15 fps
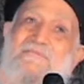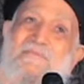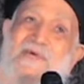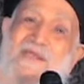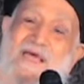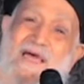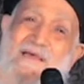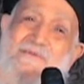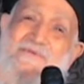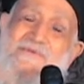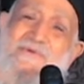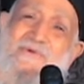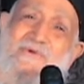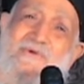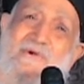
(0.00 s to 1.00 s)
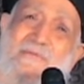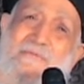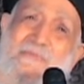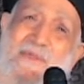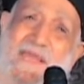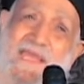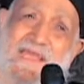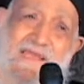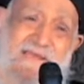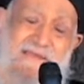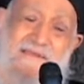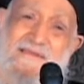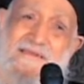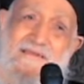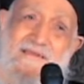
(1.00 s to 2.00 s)
Perhaps you
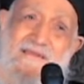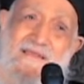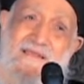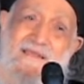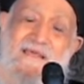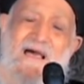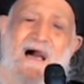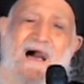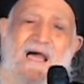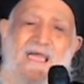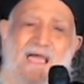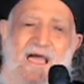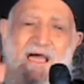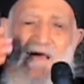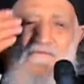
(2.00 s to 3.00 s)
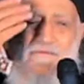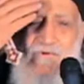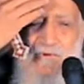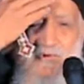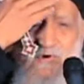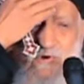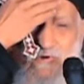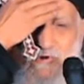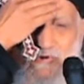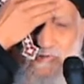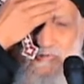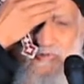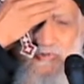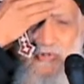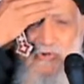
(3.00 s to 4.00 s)
complain, I have no
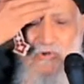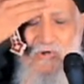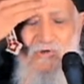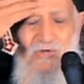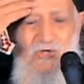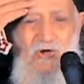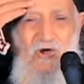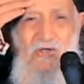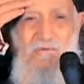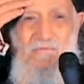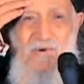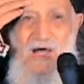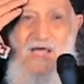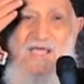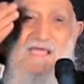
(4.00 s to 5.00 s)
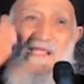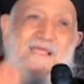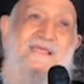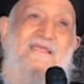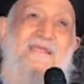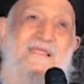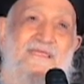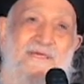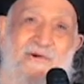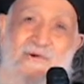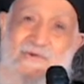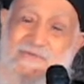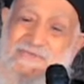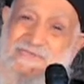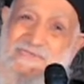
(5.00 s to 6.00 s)
control on my
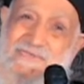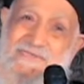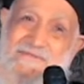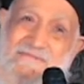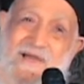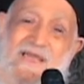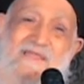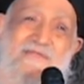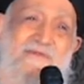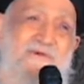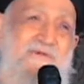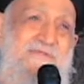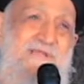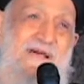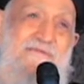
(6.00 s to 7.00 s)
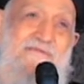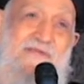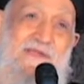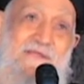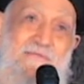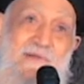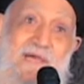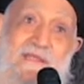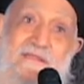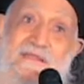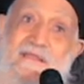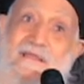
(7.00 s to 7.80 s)
thoughts. My thoughts are very bad.